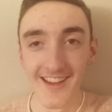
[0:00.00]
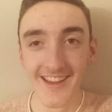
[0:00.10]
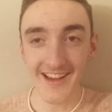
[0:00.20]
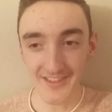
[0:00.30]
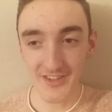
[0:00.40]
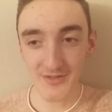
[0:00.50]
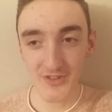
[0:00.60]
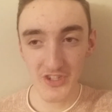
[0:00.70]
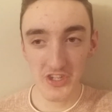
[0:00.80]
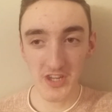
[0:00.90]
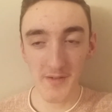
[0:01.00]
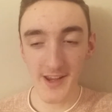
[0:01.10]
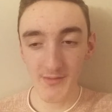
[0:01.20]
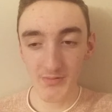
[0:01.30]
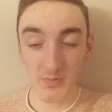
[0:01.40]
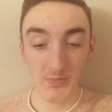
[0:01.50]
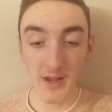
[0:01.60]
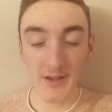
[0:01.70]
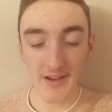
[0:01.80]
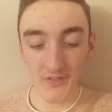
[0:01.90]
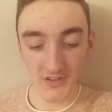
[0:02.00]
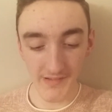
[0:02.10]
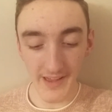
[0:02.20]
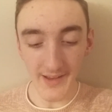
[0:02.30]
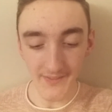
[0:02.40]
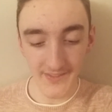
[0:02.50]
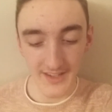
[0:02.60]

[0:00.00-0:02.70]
and just chewing, being alive for that.